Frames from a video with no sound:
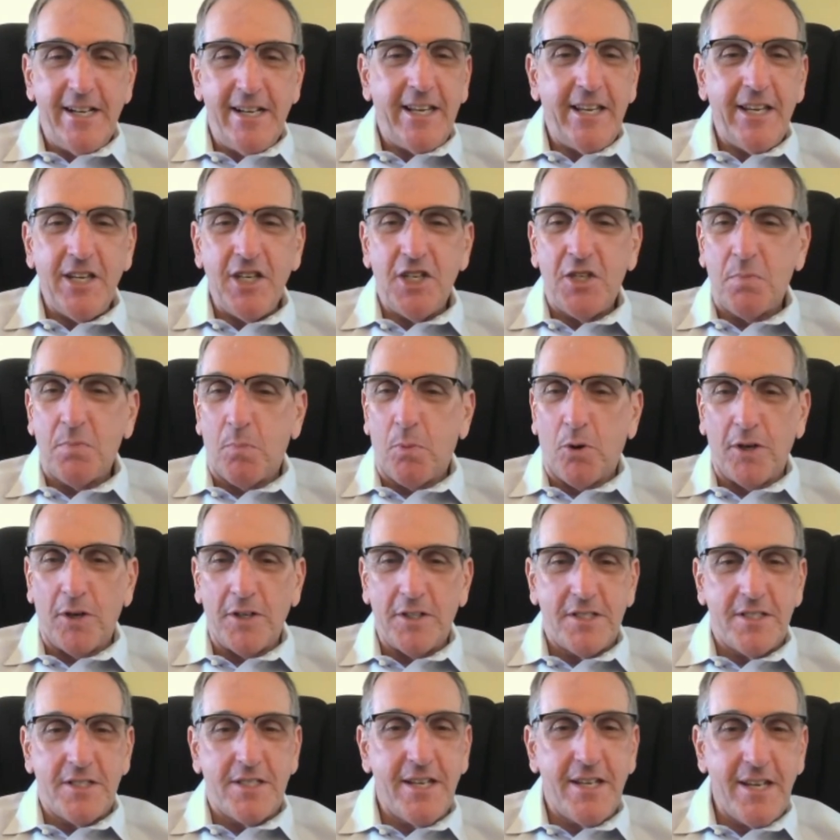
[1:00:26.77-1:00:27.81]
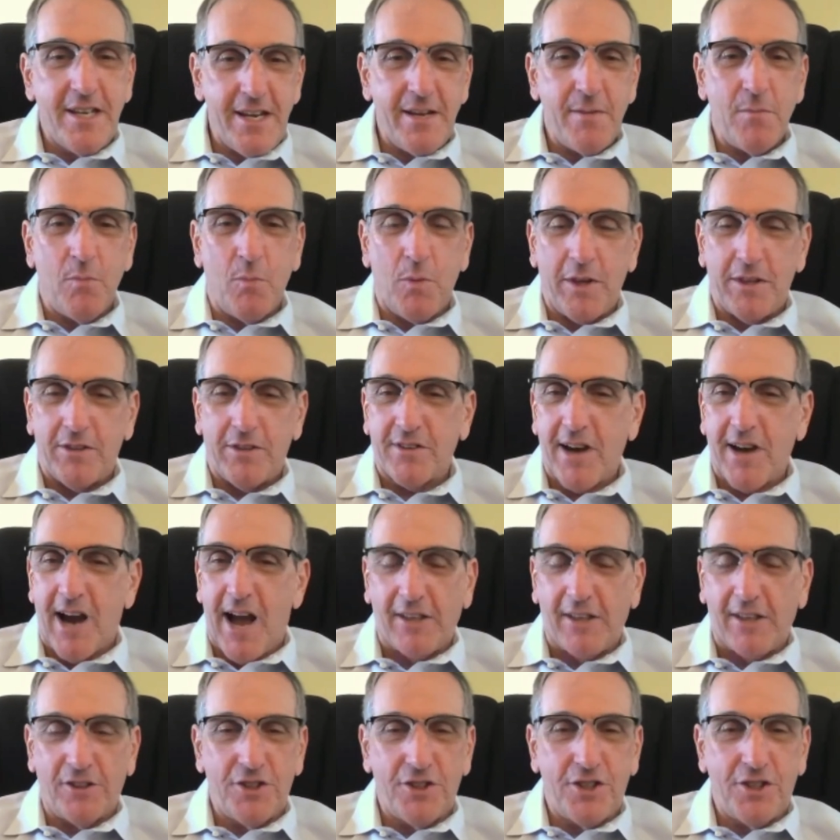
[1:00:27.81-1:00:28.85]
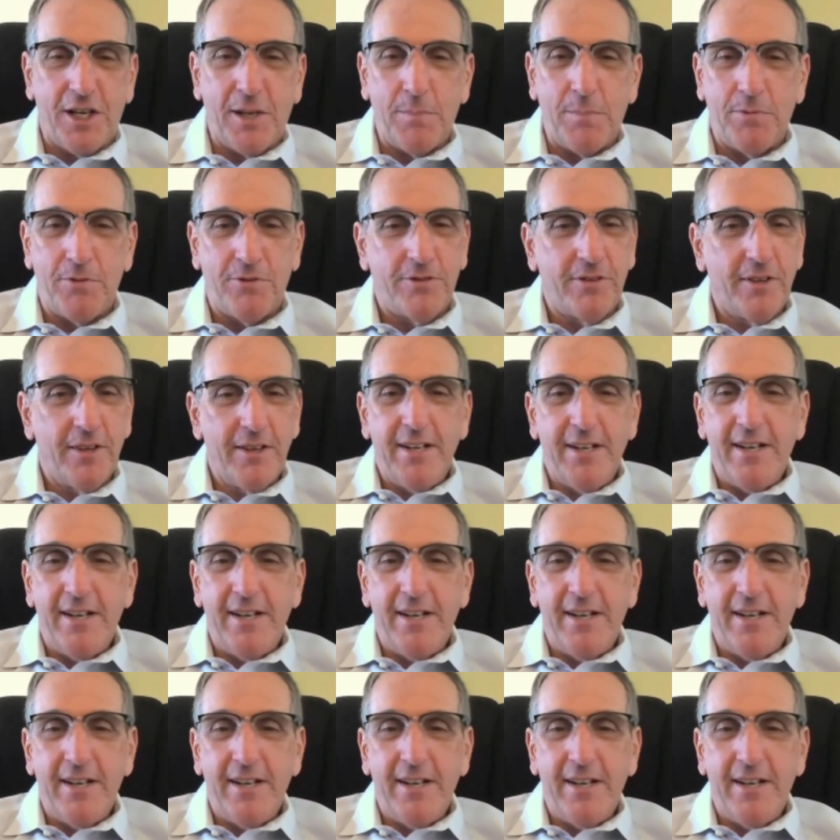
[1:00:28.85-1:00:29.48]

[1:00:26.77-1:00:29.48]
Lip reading: esports team with scholarships.